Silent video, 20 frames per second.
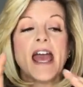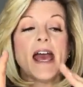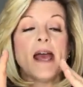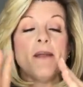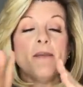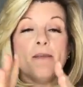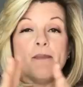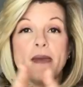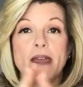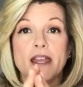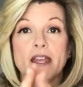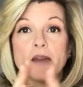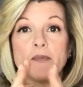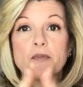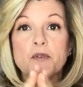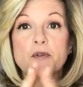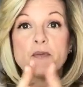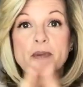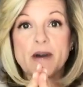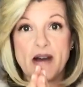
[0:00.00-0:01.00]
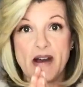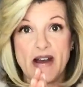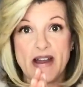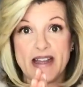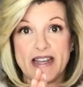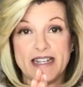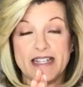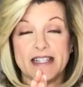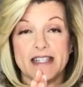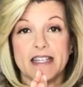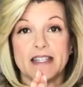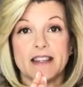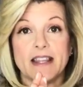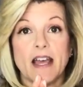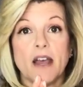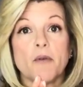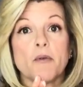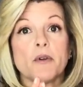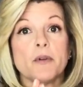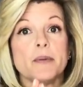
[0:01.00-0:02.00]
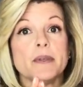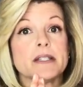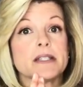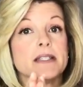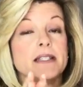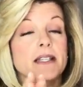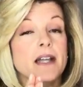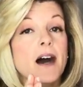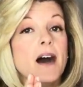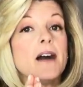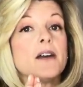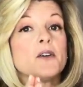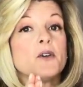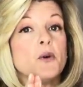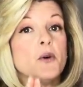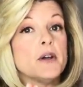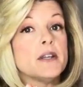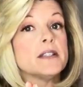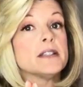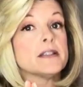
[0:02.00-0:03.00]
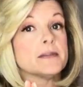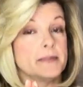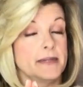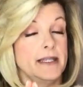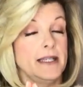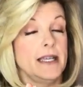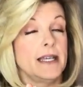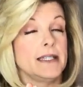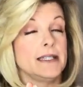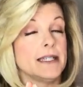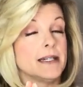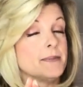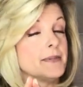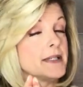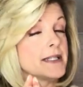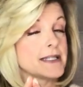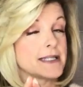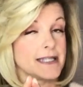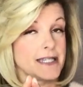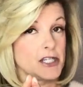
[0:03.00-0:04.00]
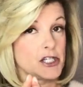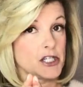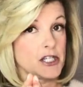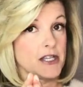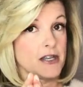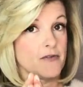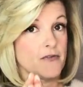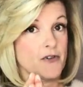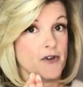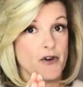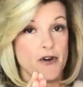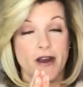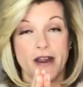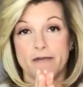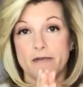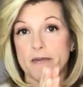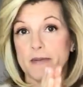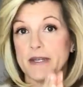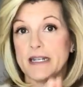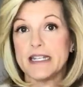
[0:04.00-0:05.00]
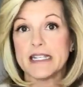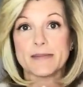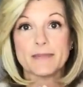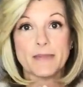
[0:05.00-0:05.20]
and make up your mind that that room is not going to be a dumping station for everybody's